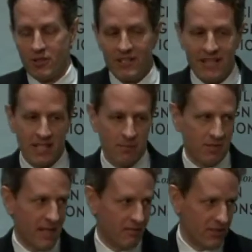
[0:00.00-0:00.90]
it's going to take some
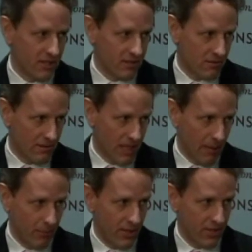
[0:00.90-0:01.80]
time for these, the
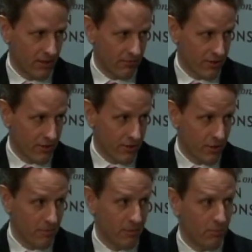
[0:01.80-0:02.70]
operational infrastructure
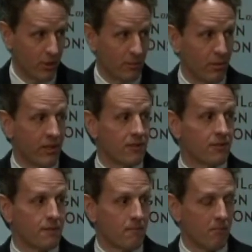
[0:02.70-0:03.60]
to be put in
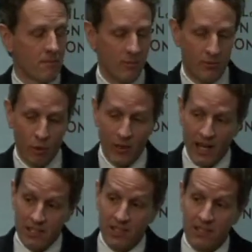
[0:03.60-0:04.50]
place before we
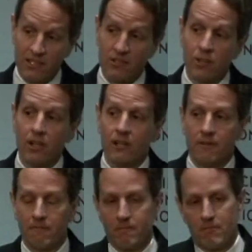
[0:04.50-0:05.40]
actually can start.
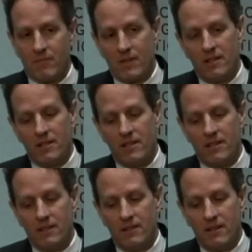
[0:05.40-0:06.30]

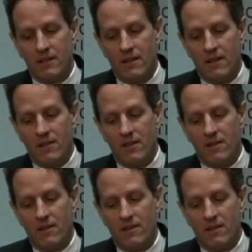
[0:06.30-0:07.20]
Uh,
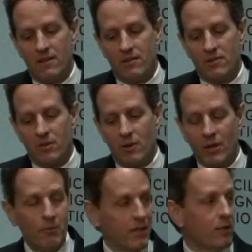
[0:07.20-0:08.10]
so I
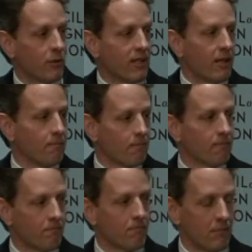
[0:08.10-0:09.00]
want to begin with that.
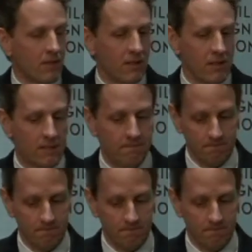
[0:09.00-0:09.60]
Uh,